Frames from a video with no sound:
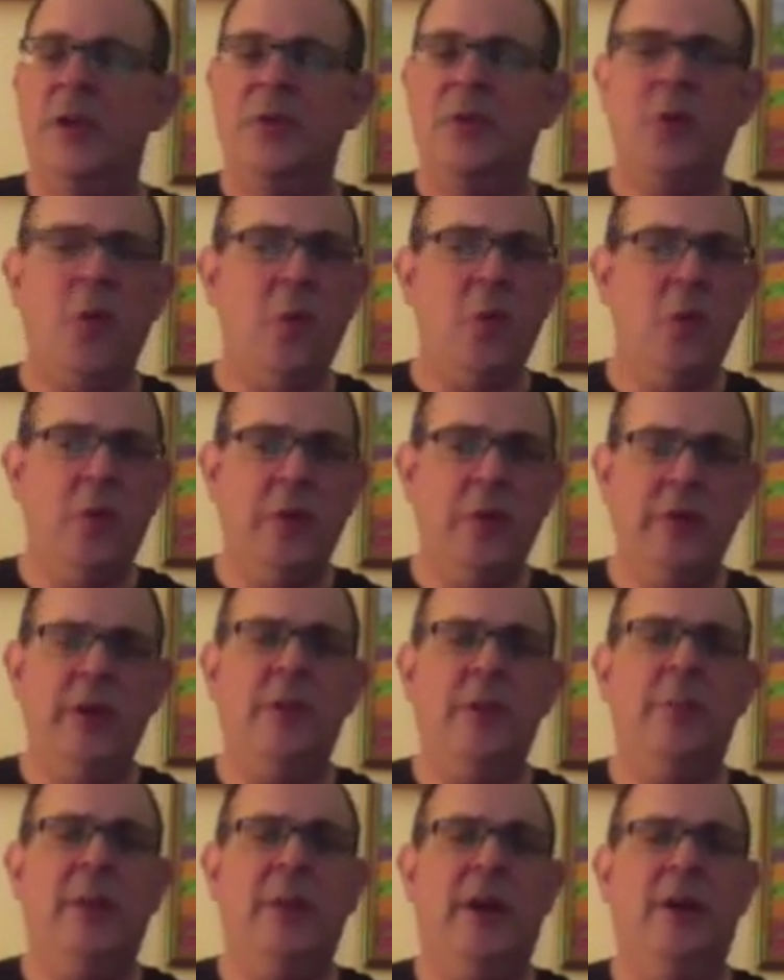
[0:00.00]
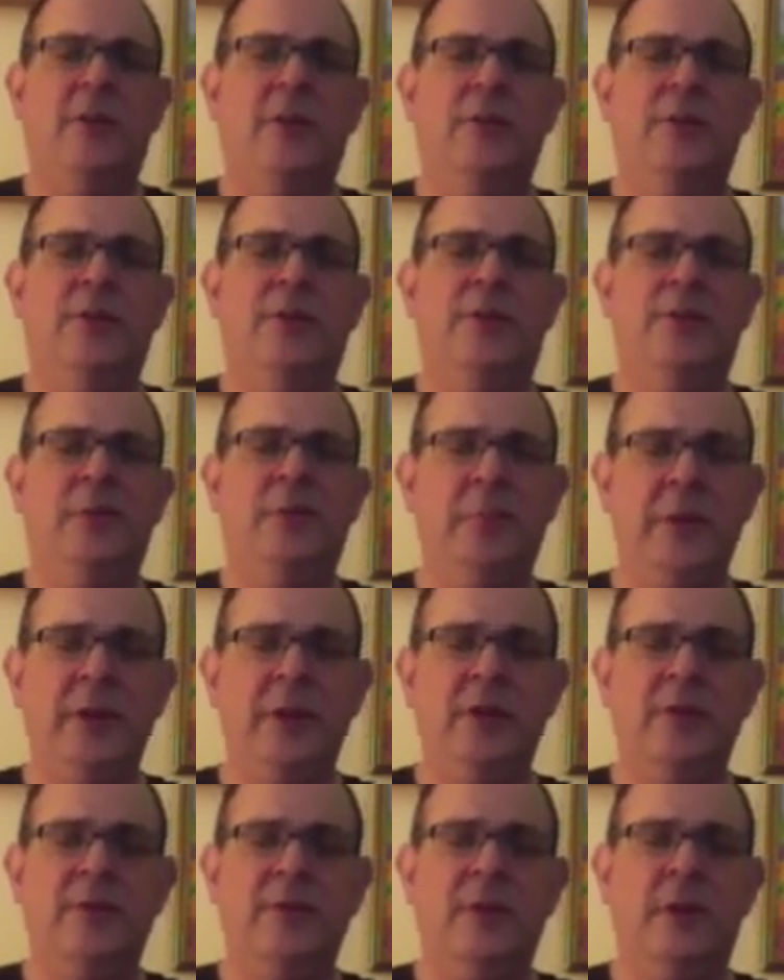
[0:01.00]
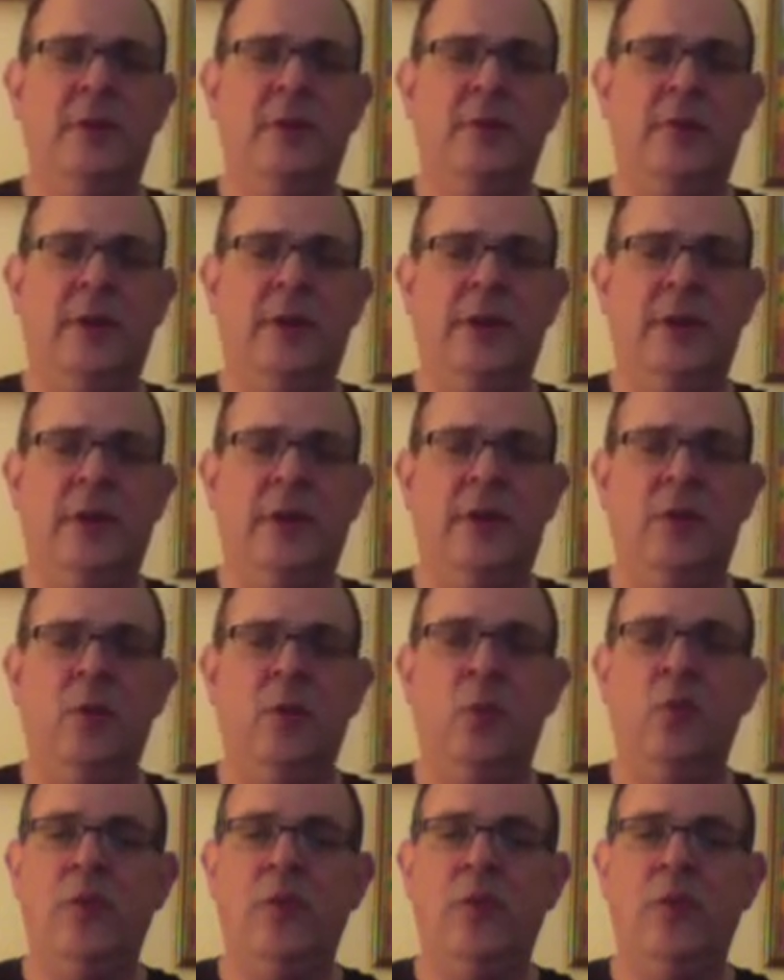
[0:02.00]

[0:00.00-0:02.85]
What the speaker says: Don't worry about speed of tongue right now.